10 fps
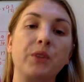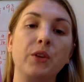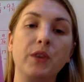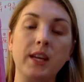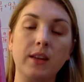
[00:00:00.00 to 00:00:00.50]

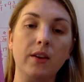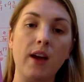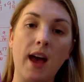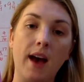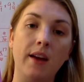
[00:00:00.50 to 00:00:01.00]
You could either
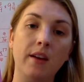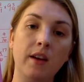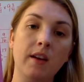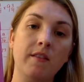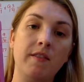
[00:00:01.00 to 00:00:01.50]
add
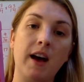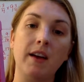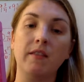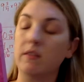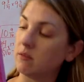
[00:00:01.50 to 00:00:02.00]

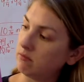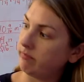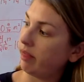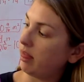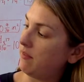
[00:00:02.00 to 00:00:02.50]
5
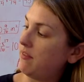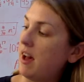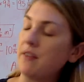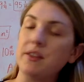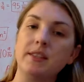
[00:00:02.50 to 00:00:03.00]

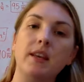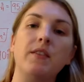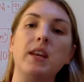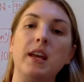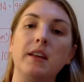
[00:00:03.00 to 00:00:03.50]

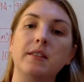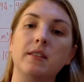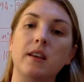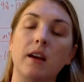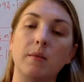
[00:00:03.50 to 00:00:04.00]

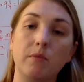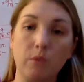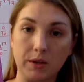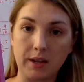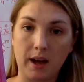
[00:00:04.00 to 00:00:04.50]
7/8
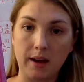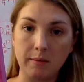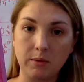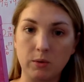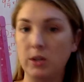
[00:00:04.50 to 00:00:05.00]
4
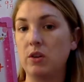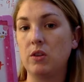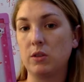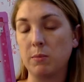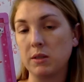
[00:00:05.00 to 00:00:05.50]
times, or you could
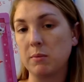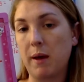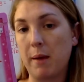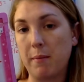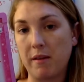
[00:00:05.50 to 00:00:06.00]
just
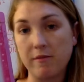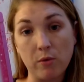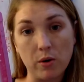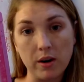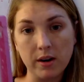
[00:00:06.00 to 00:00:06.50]
multiply it by
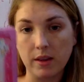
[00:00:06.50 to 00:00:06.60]
4.